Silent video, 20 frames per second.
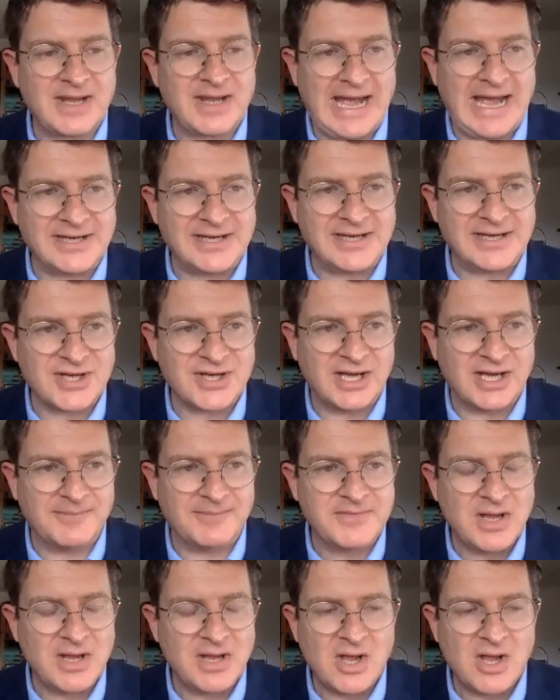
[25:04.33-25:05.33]
run
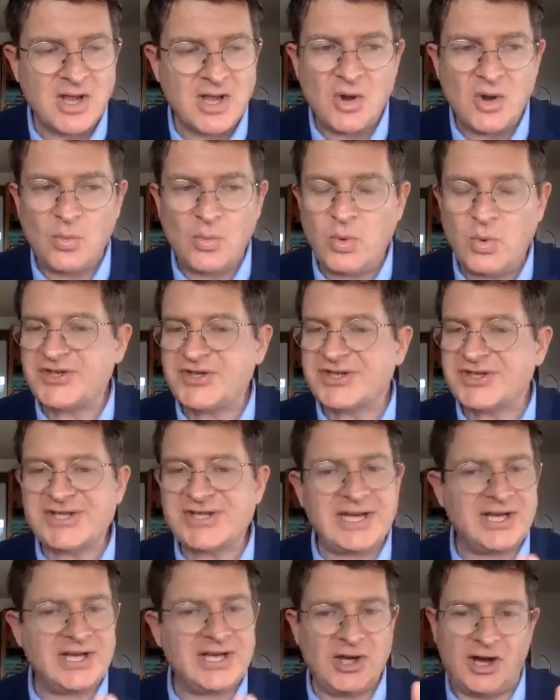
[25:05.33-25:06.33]
Britannica, and they're based in
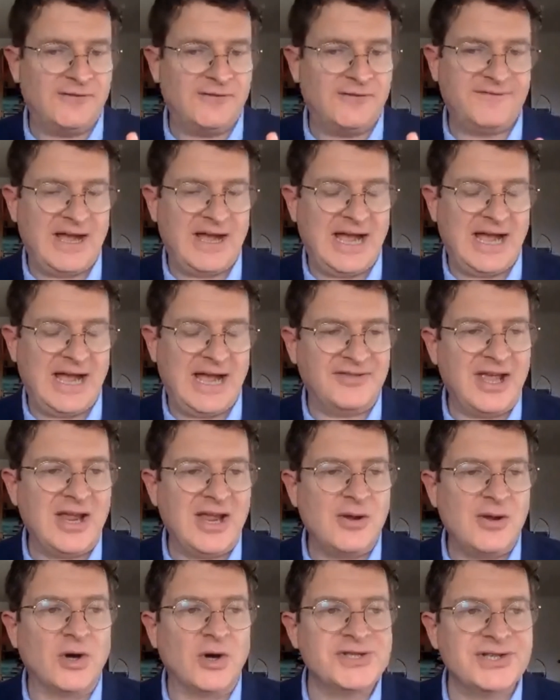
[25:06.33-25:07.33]
Chicago. And
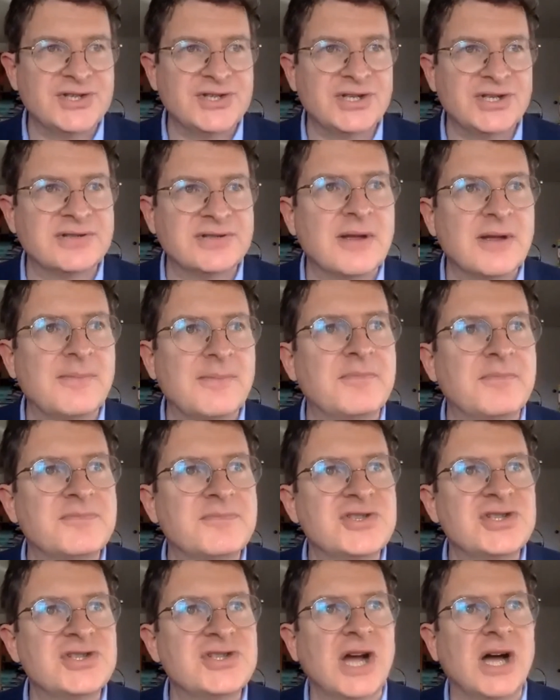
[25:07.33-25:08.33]
we just
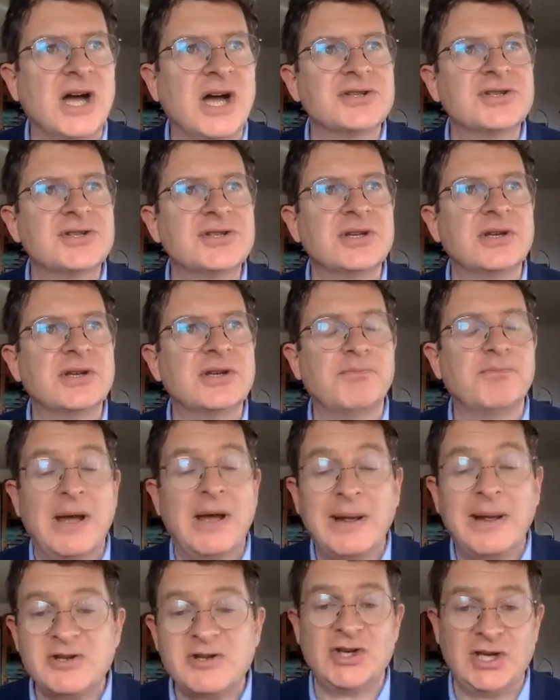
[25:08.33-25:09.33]
hit it off, and they
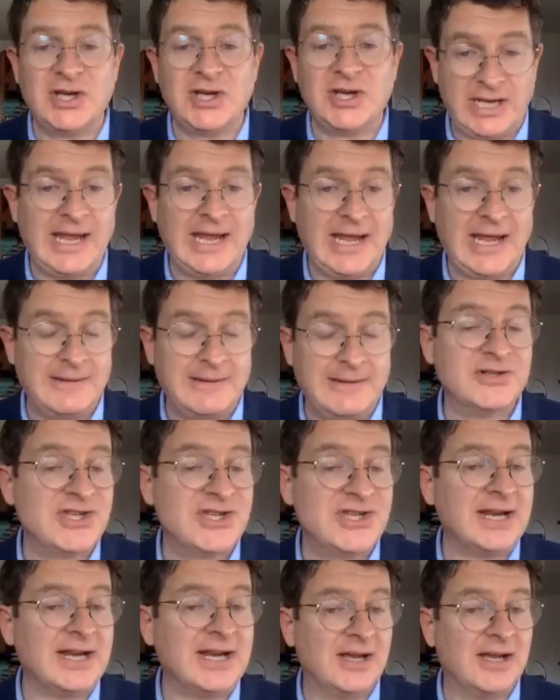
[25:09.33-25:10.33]
wanted to
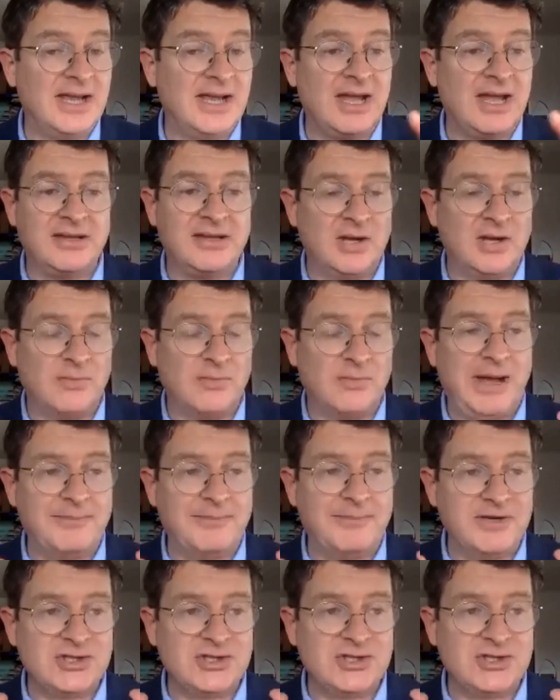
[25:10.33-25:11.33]
start
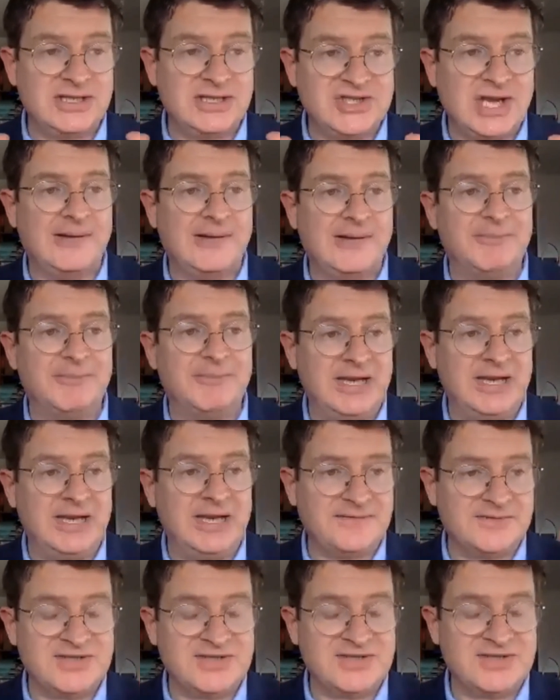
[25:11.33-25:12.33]
publishing again.
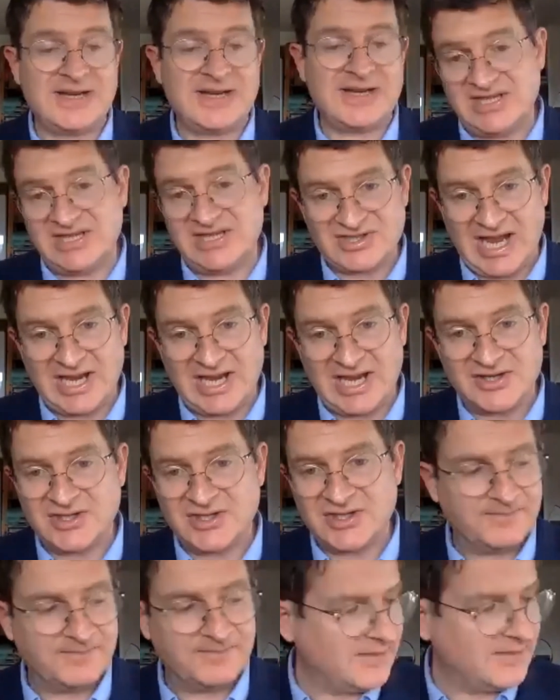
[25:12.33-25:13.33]
Britannica, published
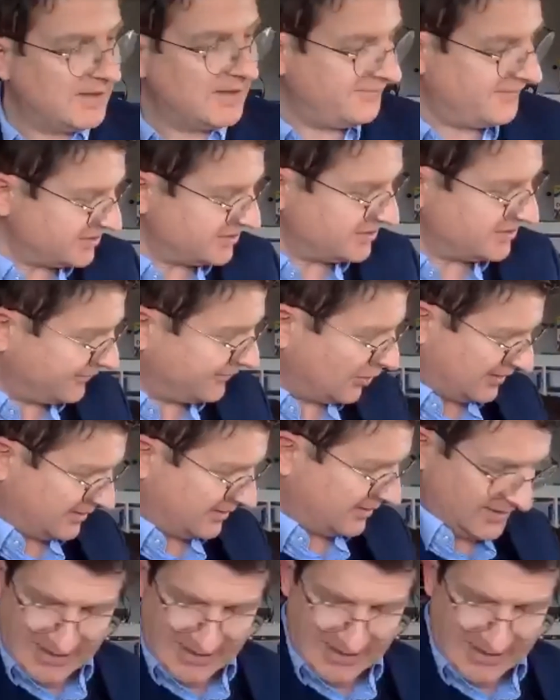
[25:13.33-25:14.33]
encyclopedias from
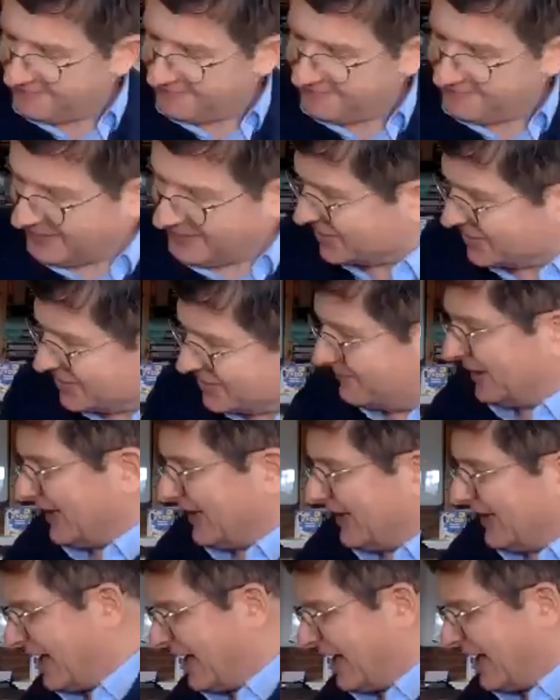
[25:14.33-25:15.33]
1768.
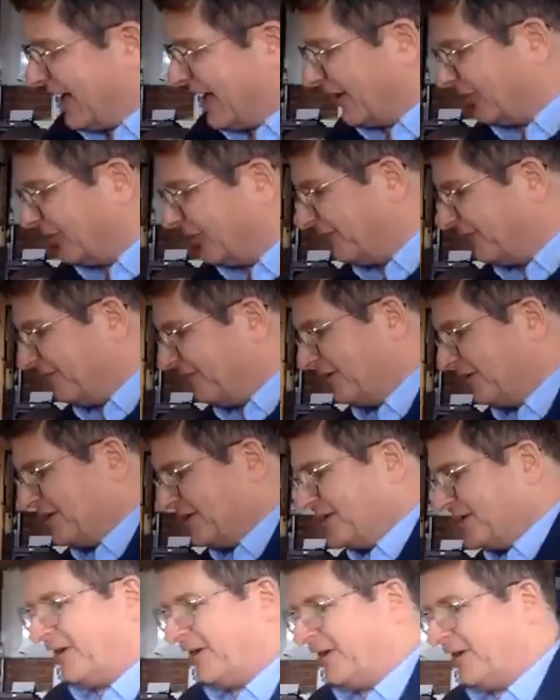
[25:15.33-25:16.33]
In fact, I've got a
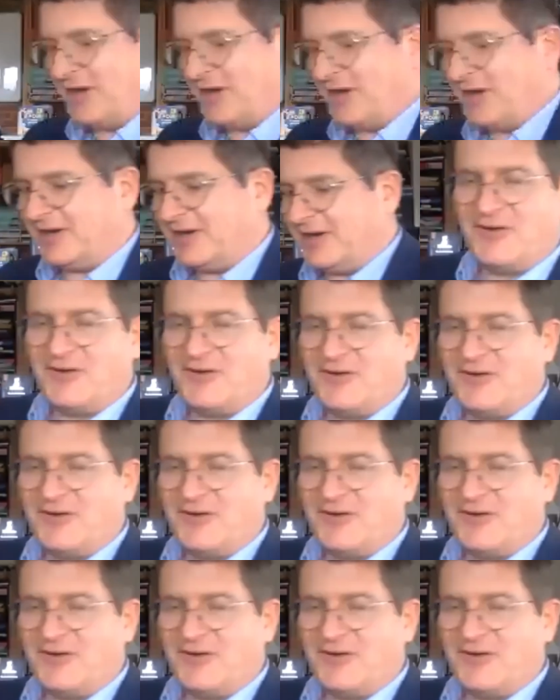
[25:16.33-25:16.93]
facsimile